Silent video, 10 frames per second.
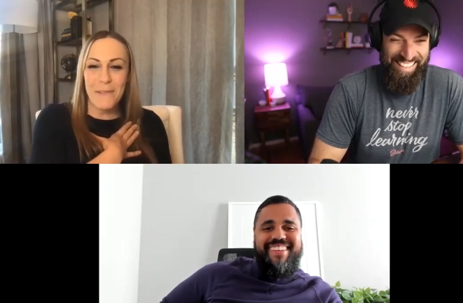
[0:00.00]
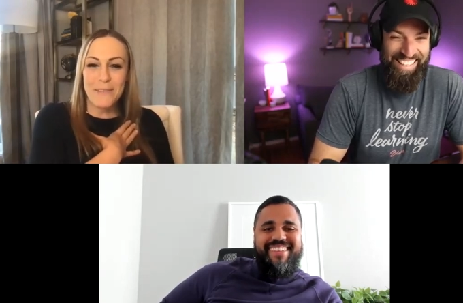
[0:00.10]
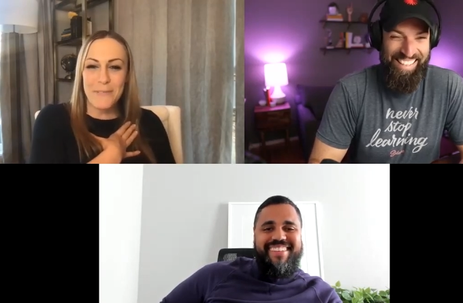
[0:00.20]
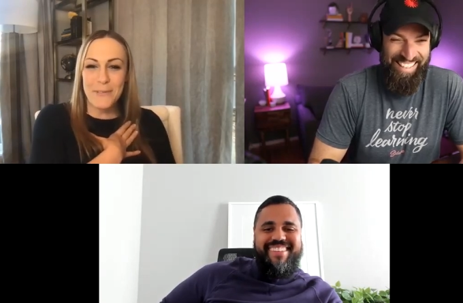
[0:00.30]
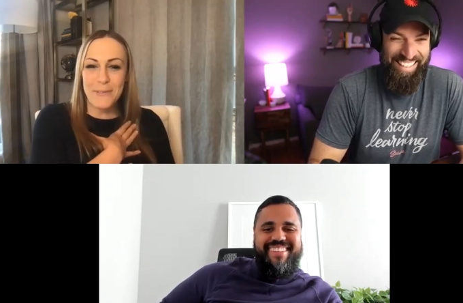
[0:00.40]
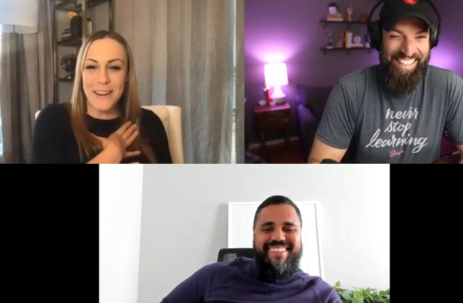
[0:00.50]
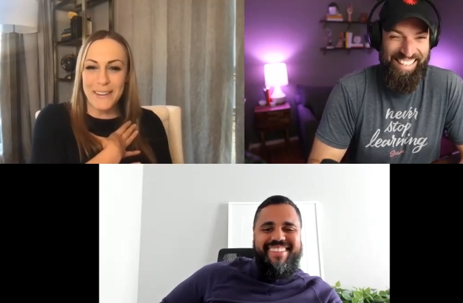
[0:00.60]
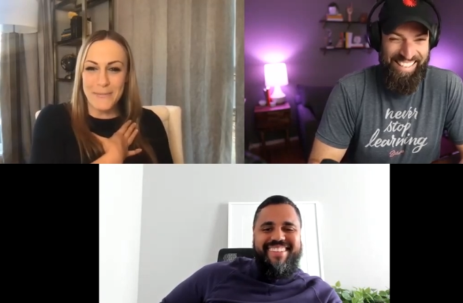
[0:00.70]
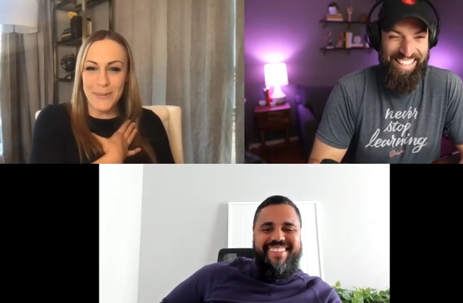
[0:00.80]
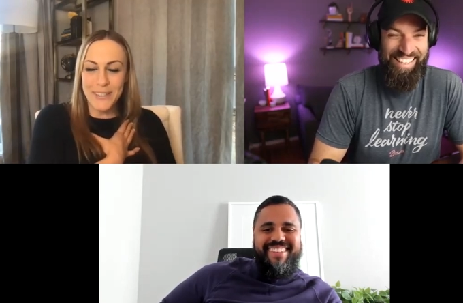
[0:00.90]
Speaker 1: one for the
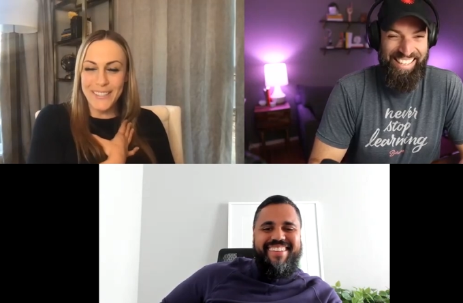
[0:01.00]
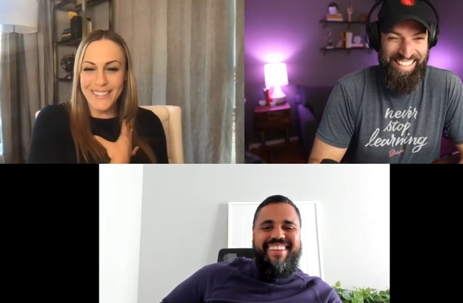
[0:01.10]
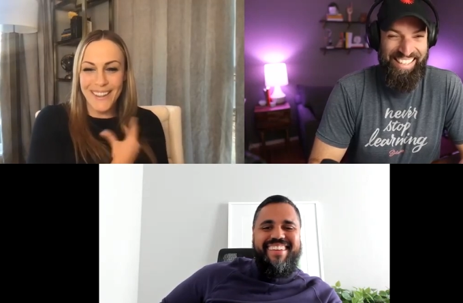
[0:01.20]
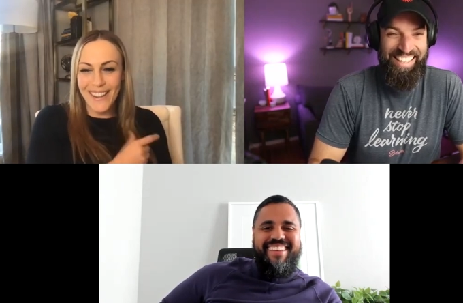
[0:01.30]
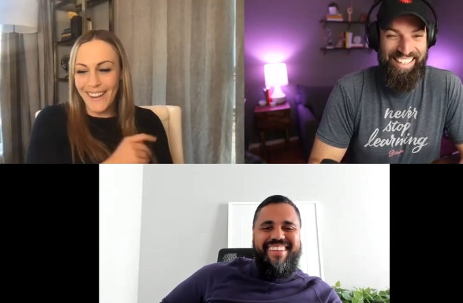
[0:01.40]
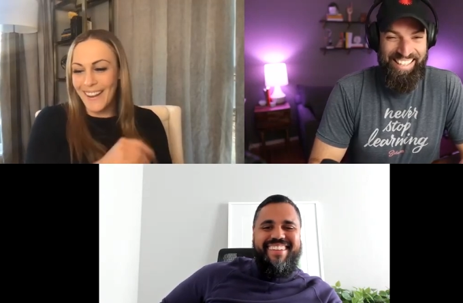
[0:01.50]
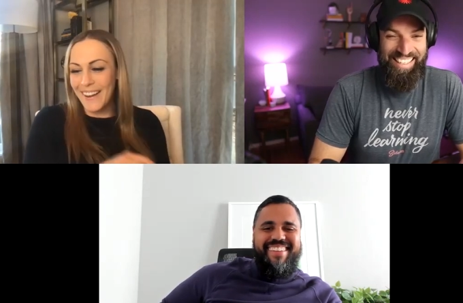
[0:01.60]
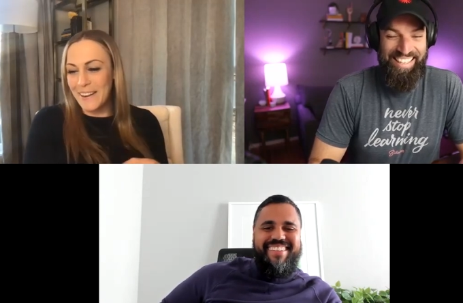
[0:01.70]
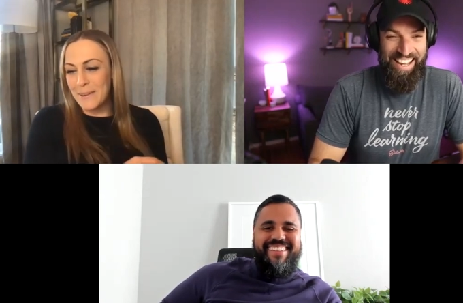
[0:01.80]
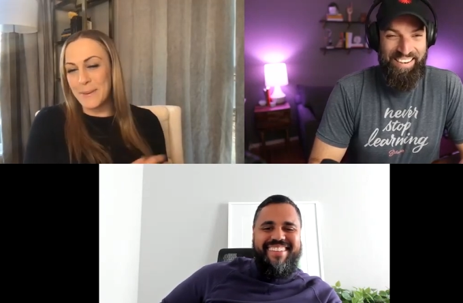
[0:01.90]
record books.
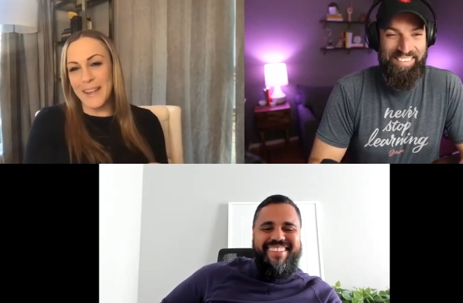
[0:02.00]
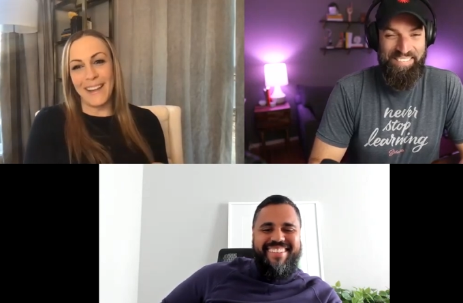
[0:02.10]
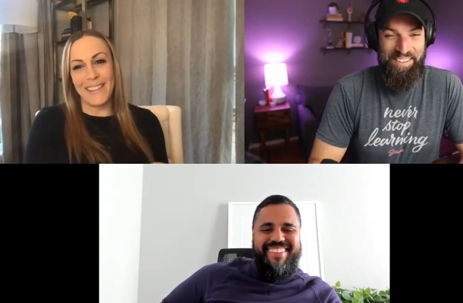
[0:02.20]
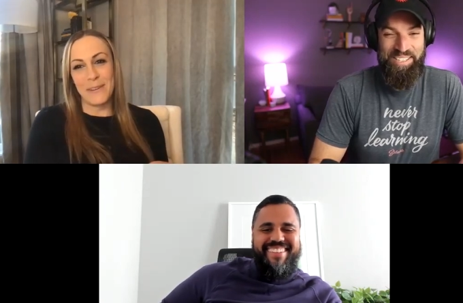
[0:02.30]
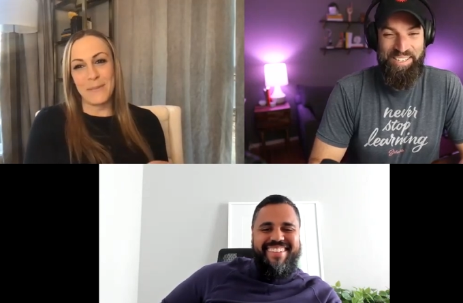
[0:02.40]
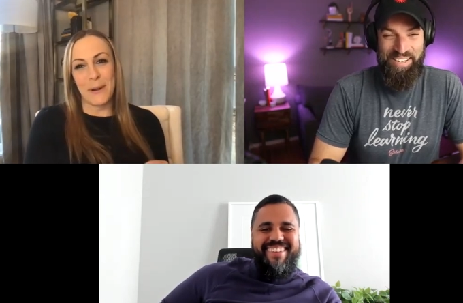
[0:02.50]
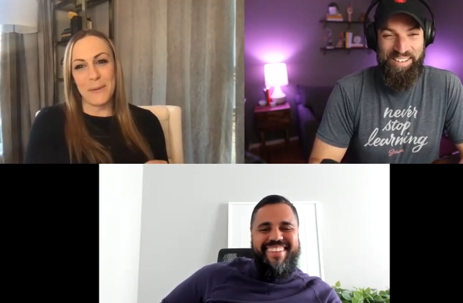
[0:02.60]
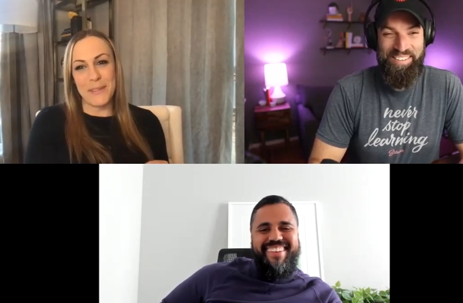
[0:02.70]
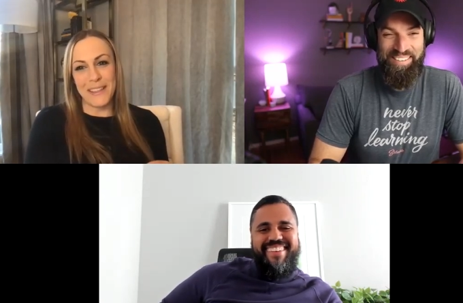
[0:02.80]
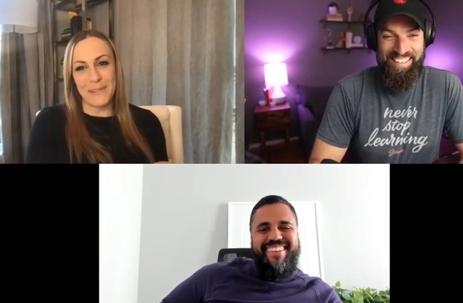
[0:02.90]
Speaker 2: Uh, yeah, yeah, for
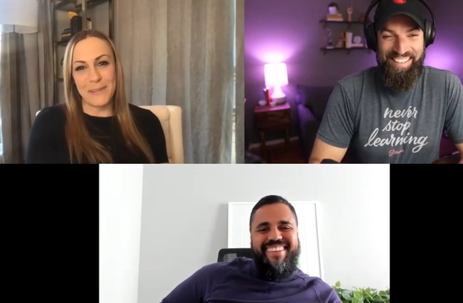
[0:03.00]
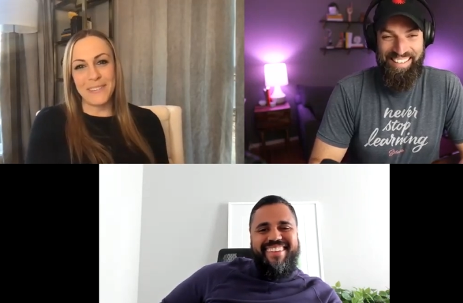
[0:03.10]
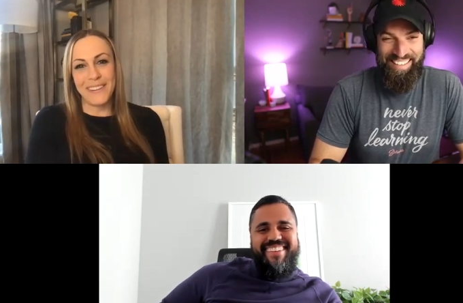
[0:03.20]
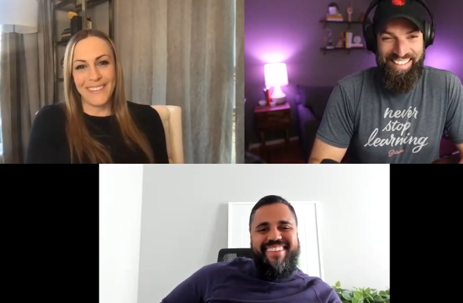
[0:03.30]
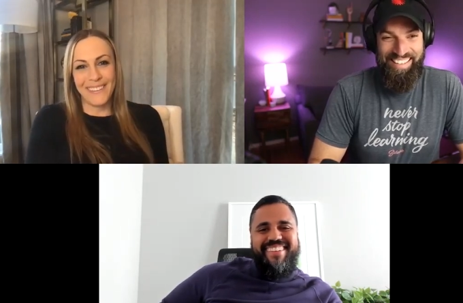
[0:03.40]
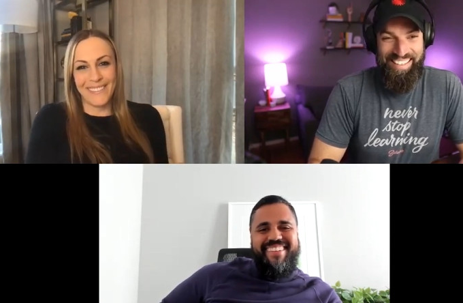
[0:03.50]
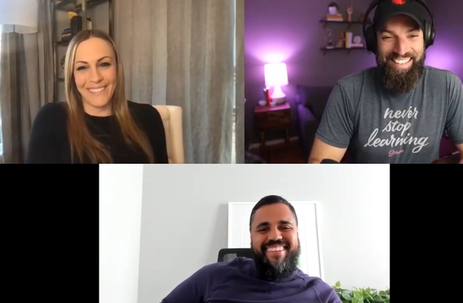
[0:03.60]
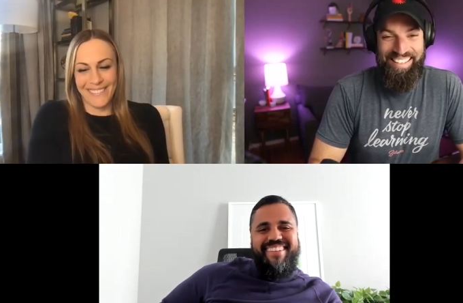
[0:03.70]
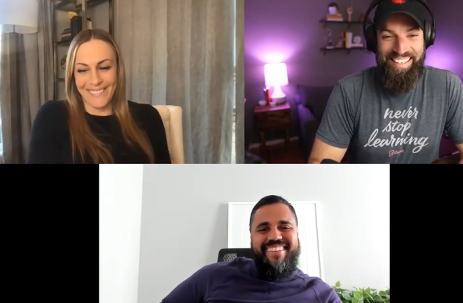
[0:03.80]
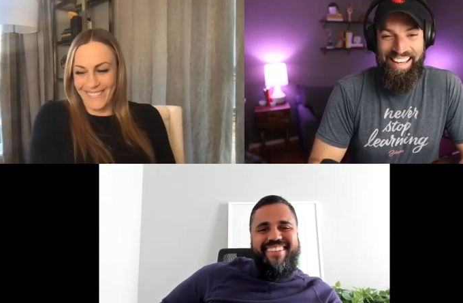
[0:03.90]
sure.
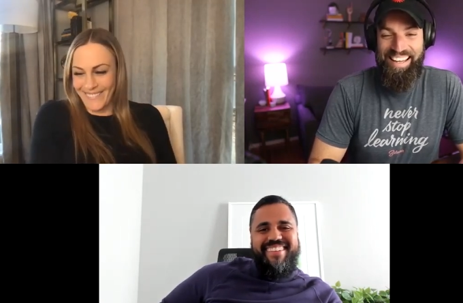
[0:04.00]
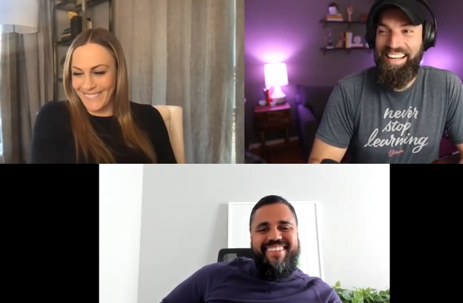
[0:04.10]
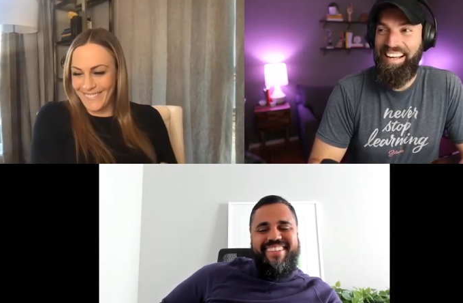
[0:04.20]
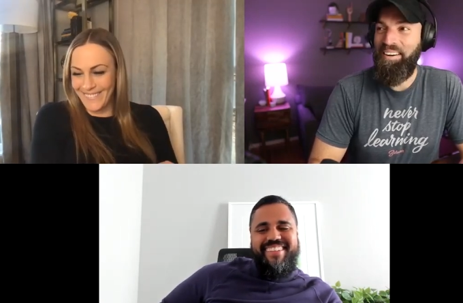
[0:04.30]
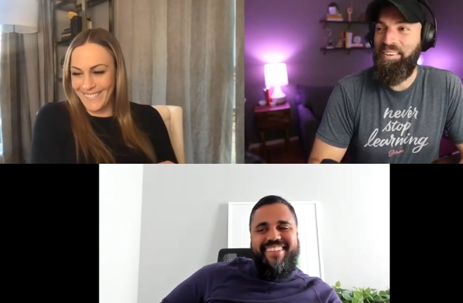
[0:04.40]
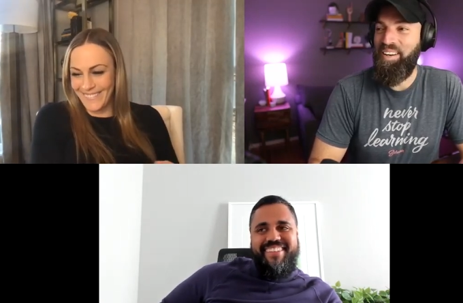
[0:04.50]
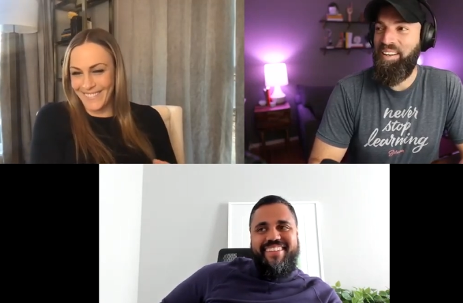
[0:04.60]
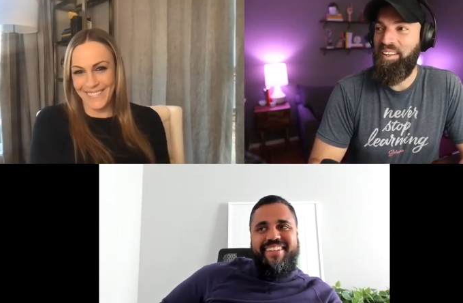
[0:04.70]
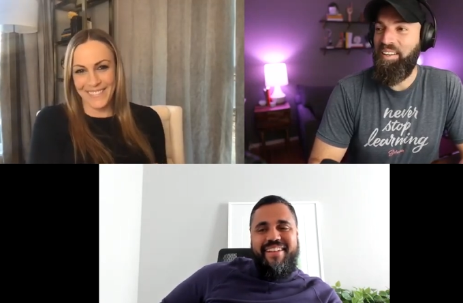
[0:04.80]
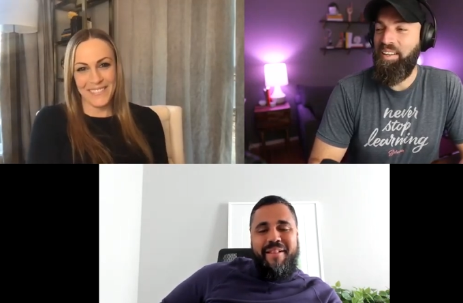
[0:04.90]
yeah, I
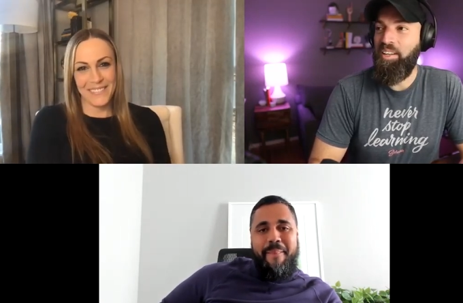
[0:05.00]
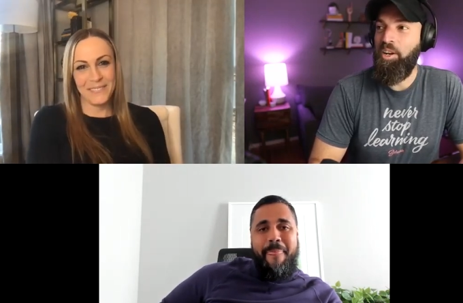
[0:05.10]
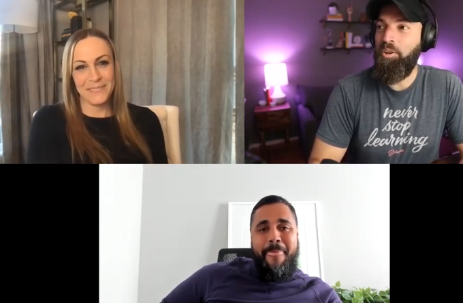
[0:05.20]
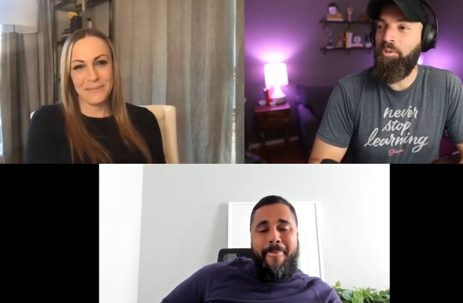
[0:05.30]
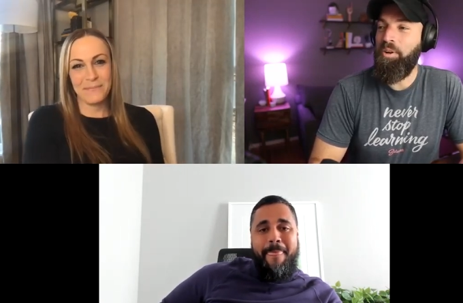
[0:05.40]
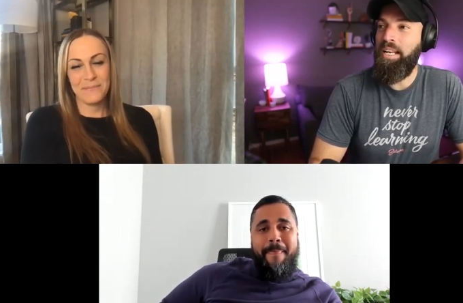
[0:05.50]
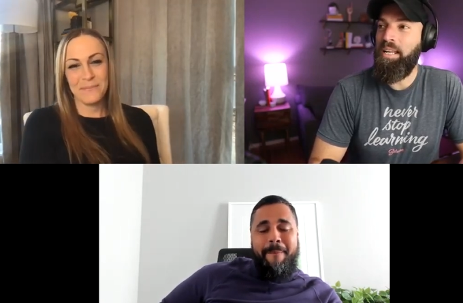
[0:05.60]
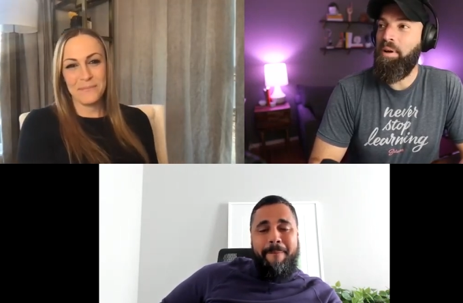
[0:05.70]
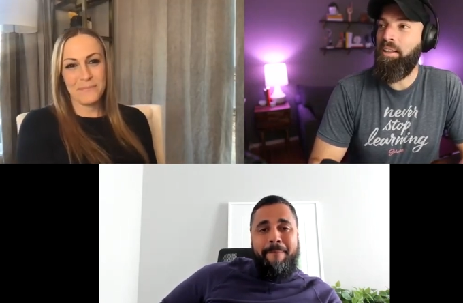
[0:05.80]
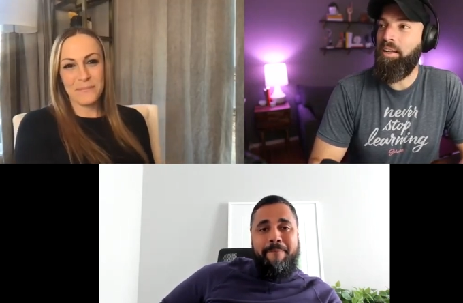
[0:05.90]
you know you read an
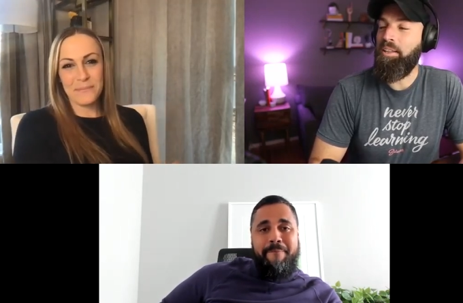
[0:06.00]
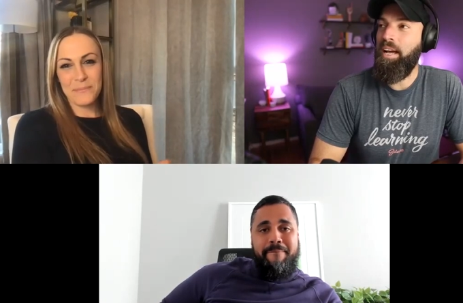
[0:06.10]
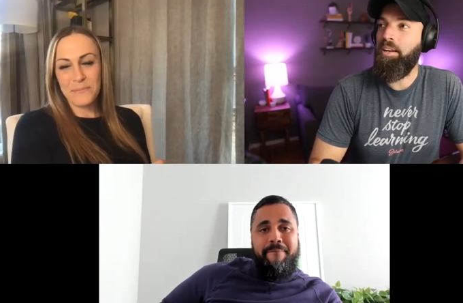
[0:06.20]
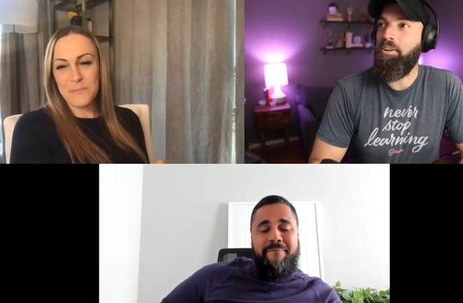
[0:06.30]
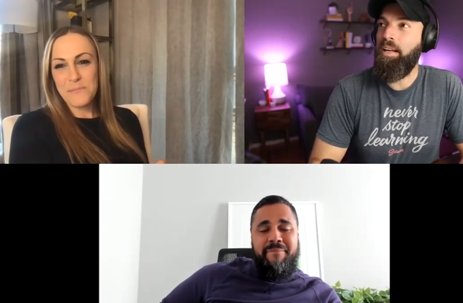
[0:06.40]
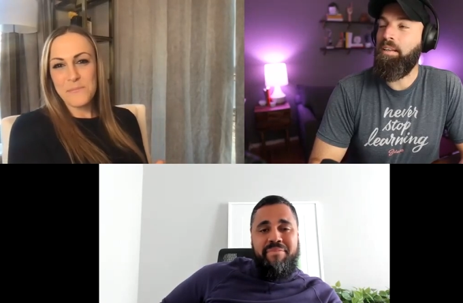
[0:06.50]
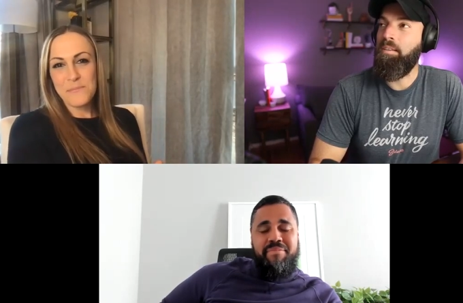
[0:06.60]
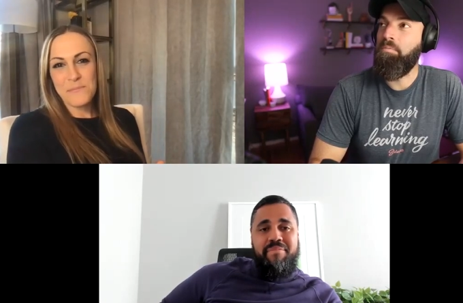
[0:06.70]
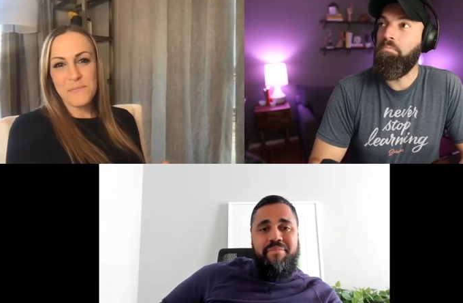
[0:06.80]
email like that and you're like,